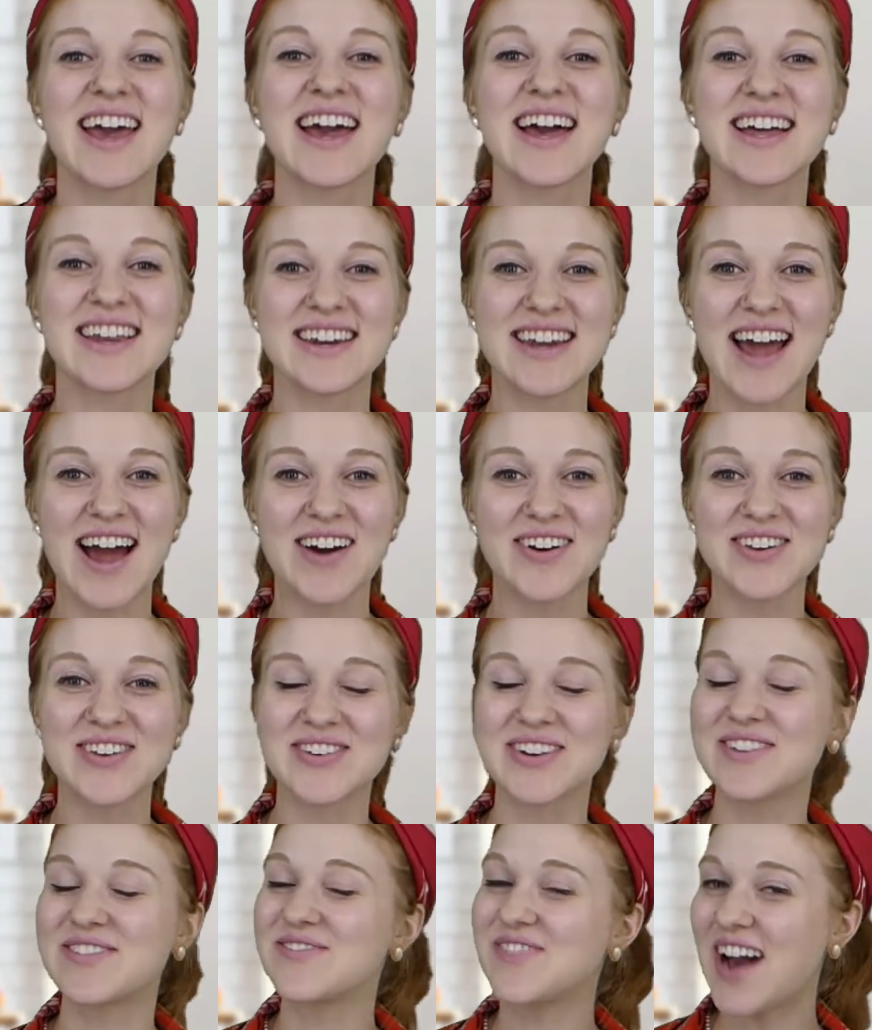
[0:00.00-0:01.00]
And now you
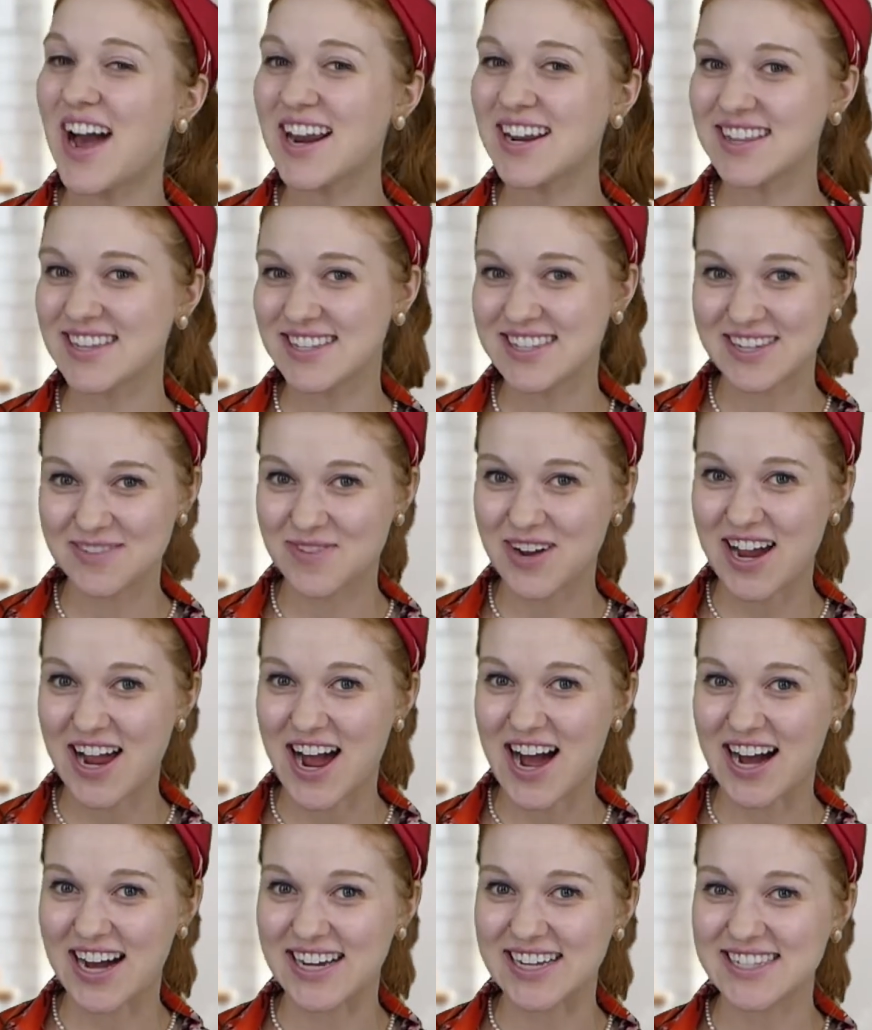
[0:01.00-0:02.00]
can finally see my
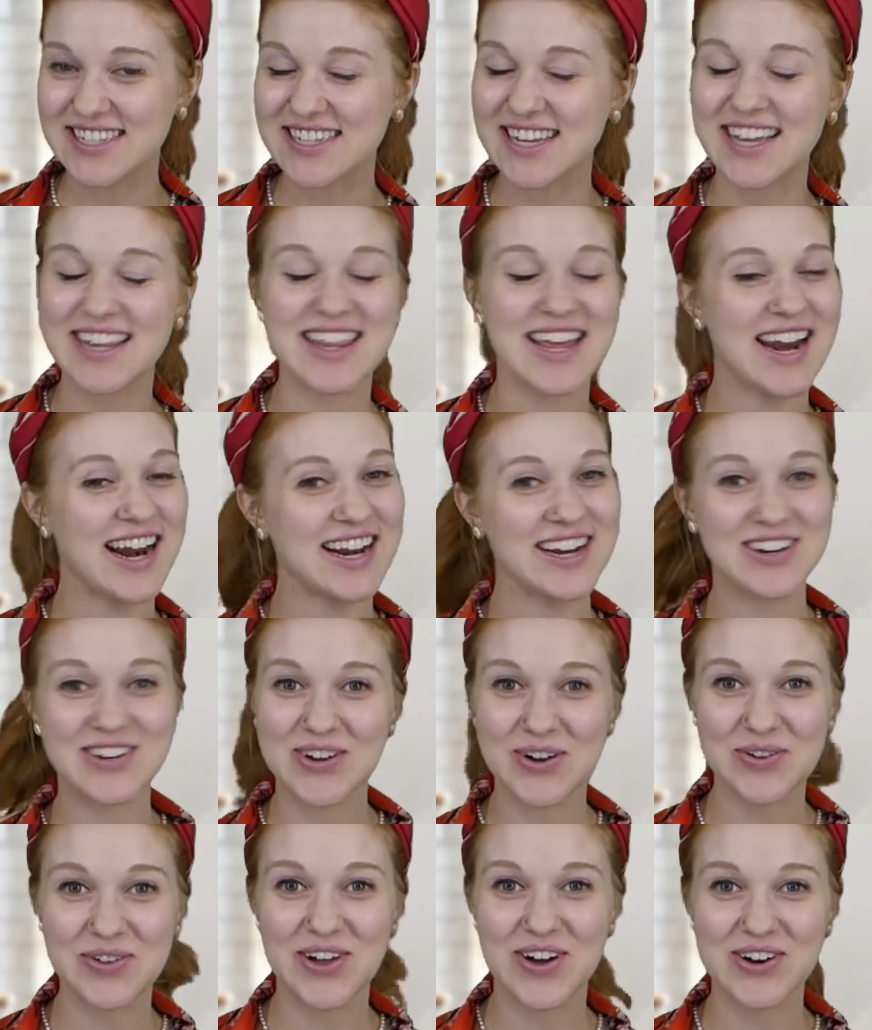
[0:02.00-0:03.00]
eyes and that I
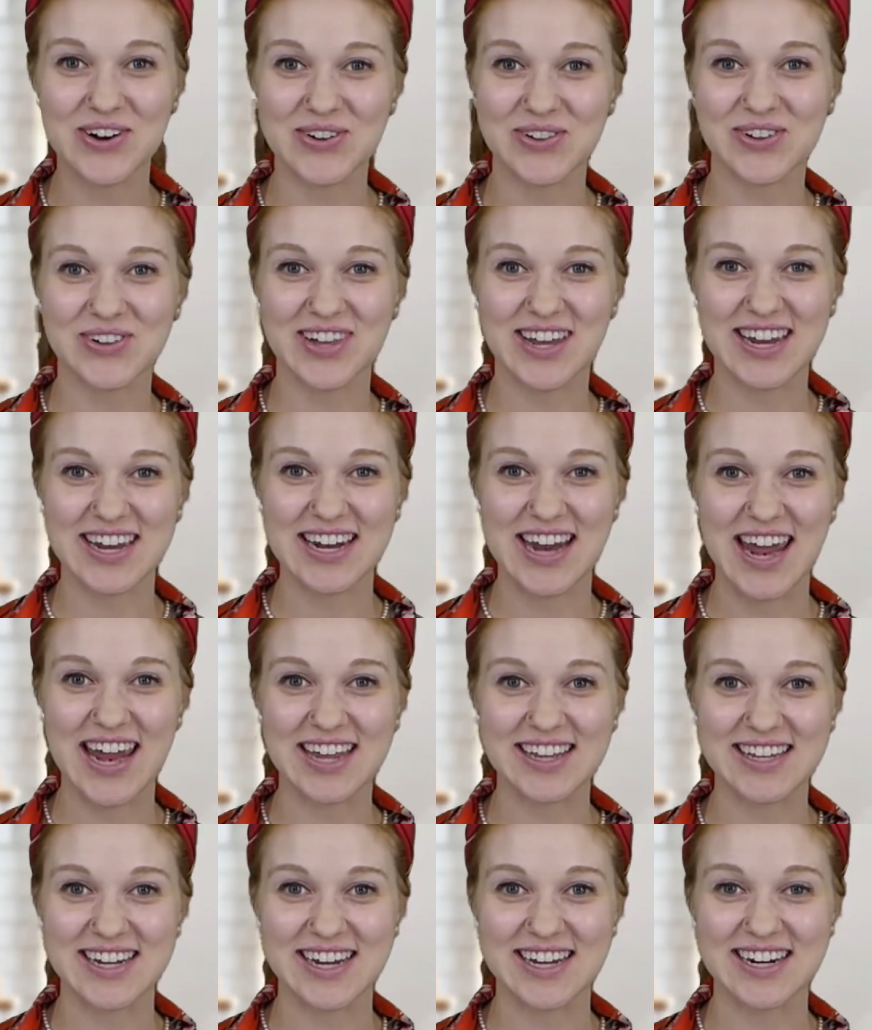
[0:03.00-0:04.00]
no longer look like an
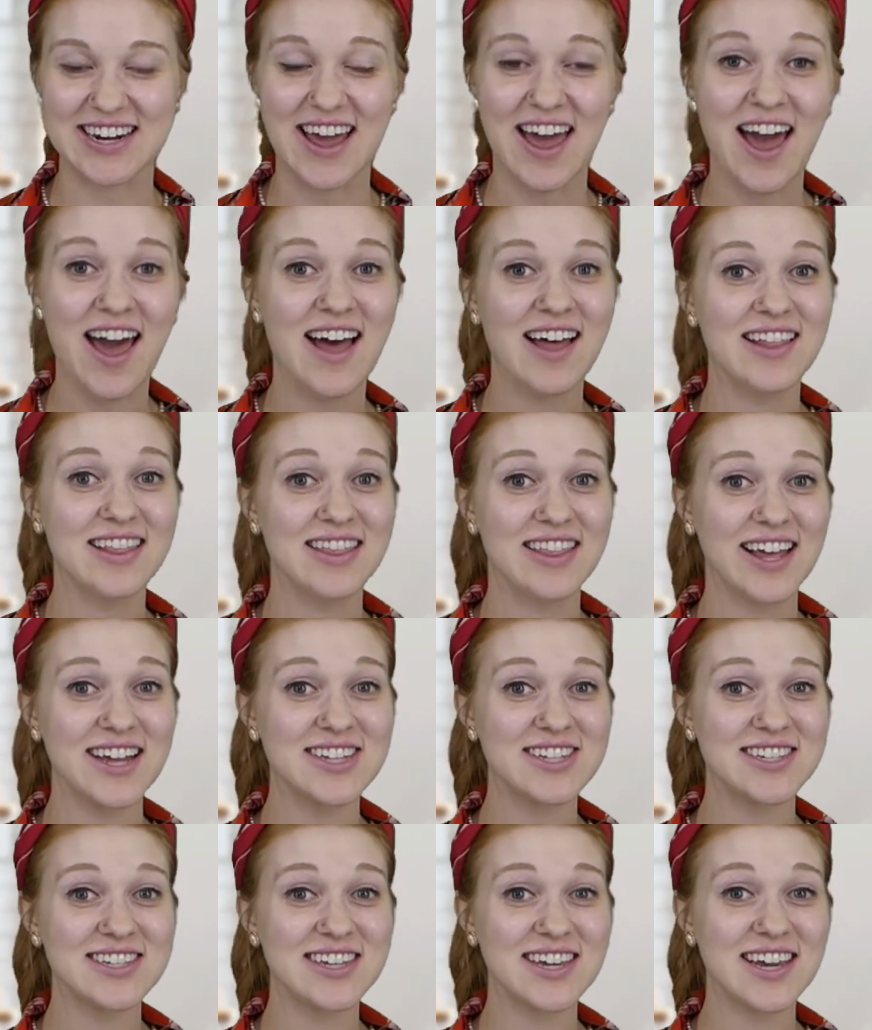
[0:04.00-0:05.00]
alien. Let's
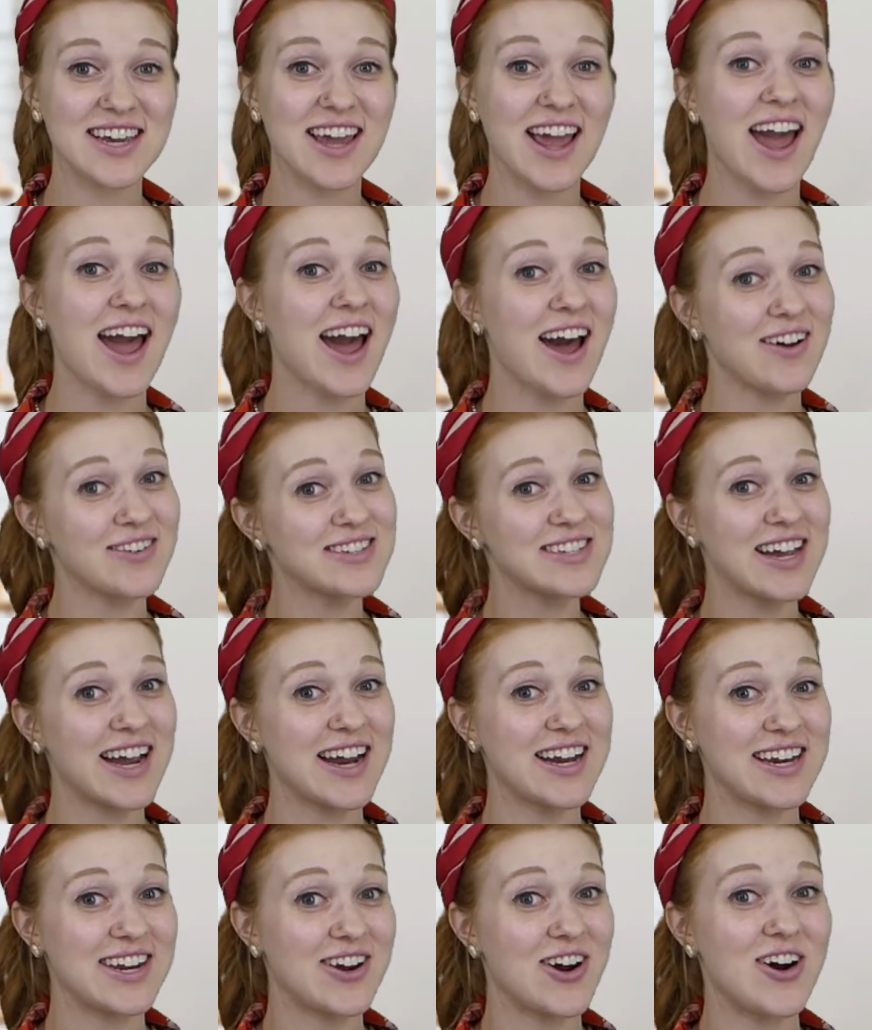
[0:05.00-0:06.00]
see how
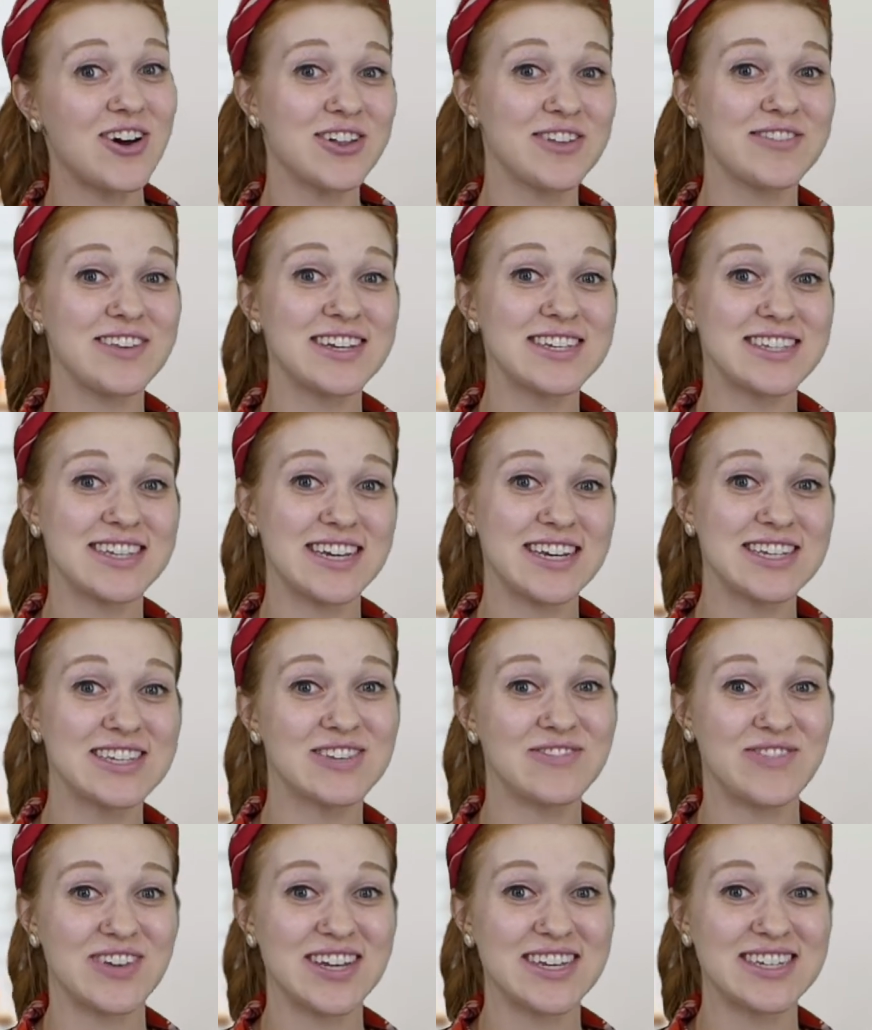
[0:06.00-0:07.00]
tiny all of these things
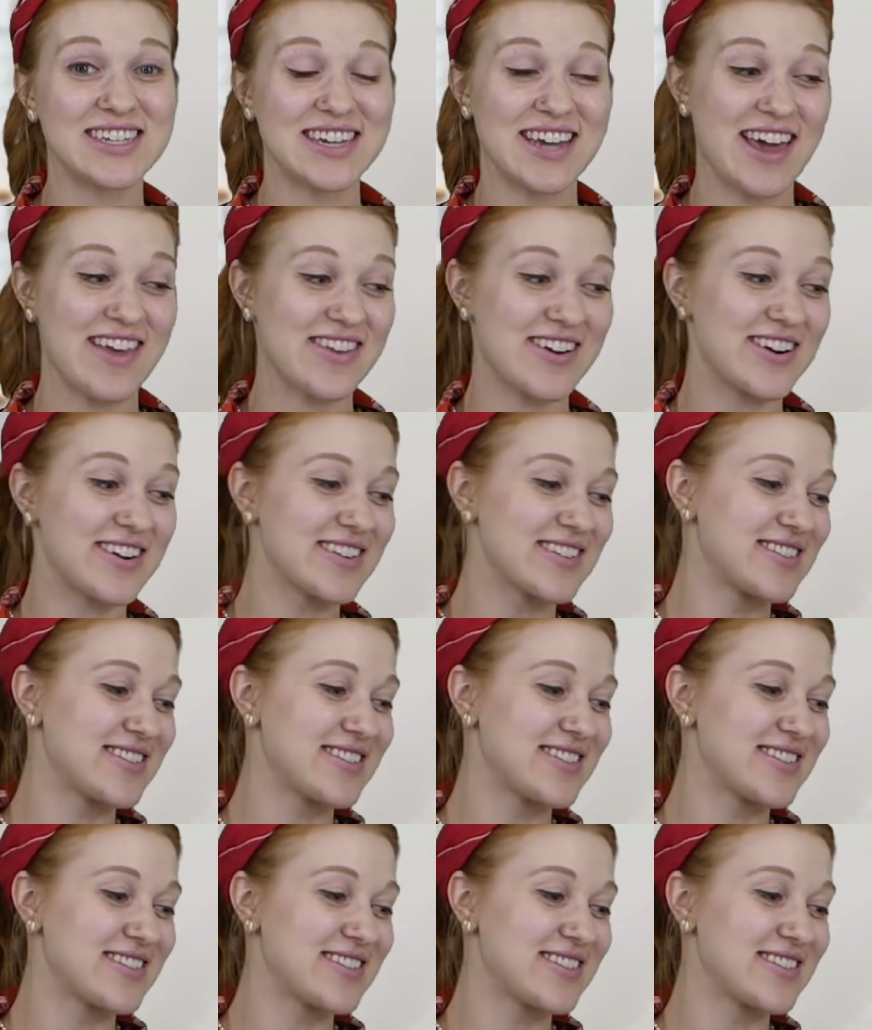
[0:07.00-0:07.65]
fit together.